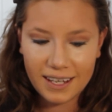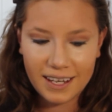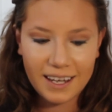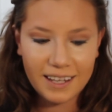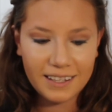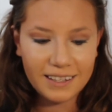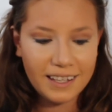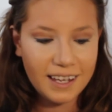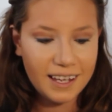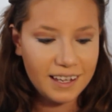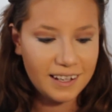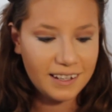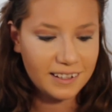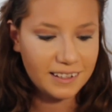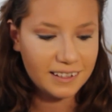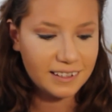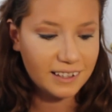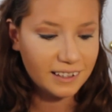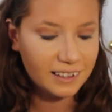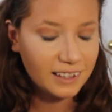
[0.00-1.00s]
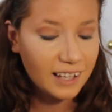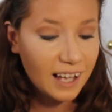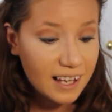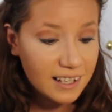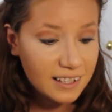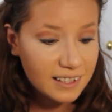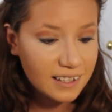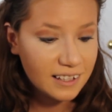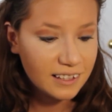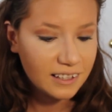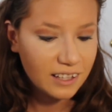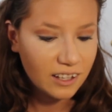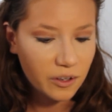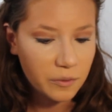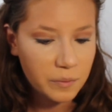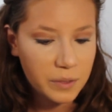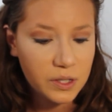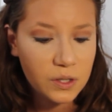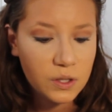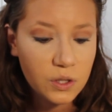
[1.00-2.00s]
And then the last thing that
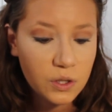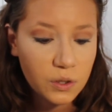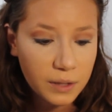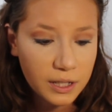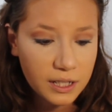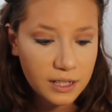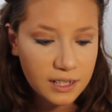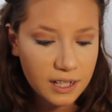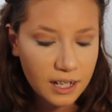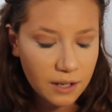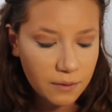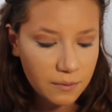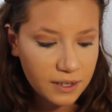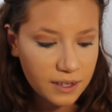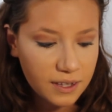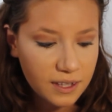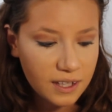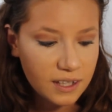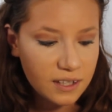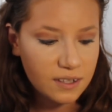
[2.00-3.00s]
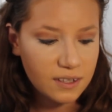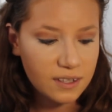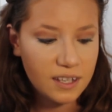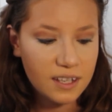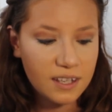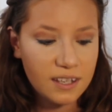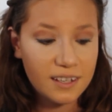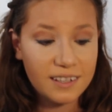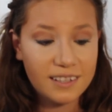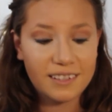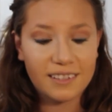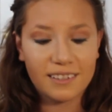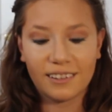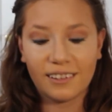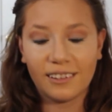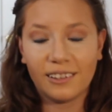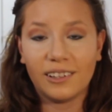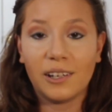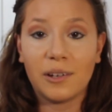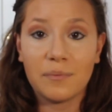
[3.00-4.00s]
I'll be doing today with this is
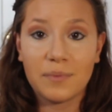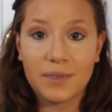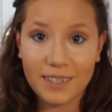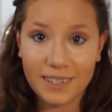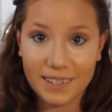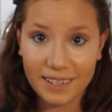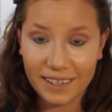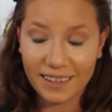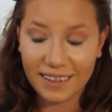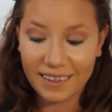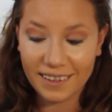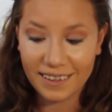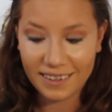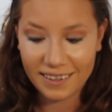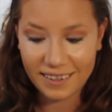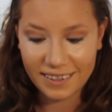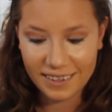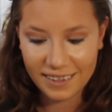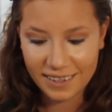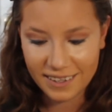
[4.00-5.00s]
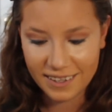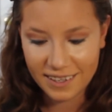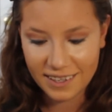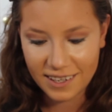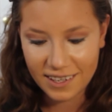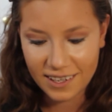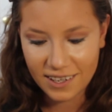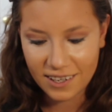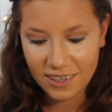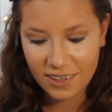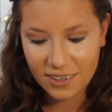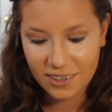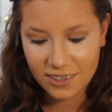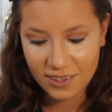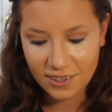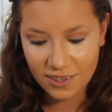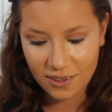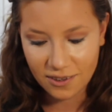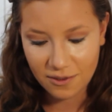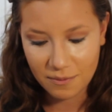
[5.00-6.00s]
the lipstick.
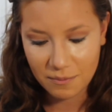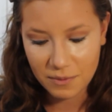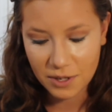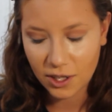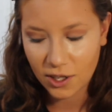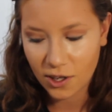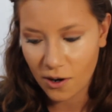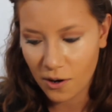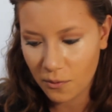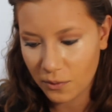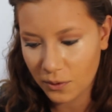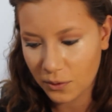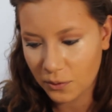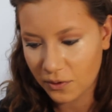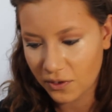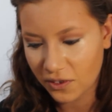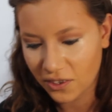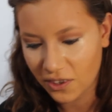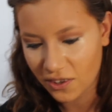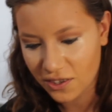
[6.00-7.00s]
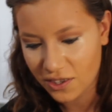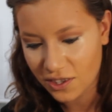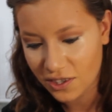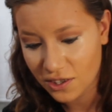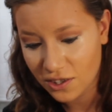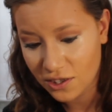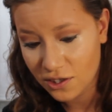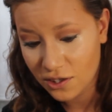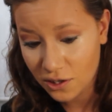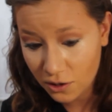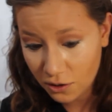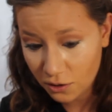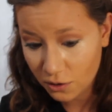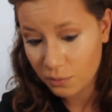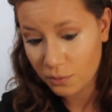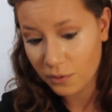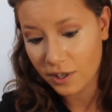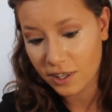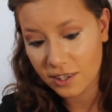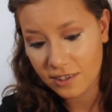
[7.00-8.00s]
So I'm going to go in with one of those
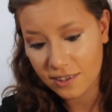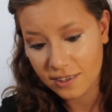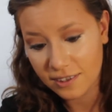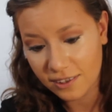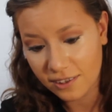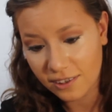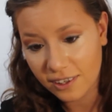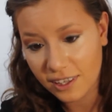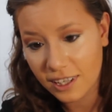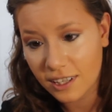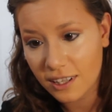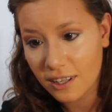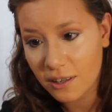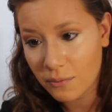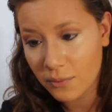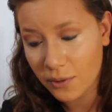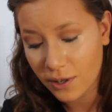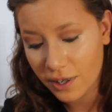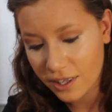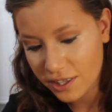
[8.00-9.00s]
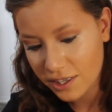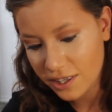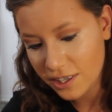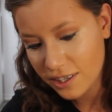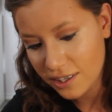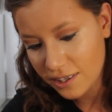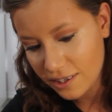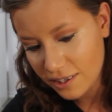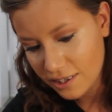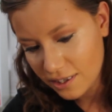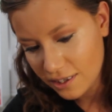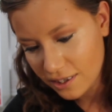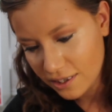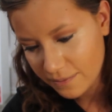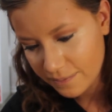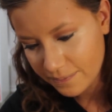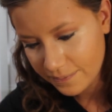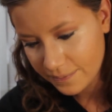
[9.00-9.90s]
toothbrush looking brushes.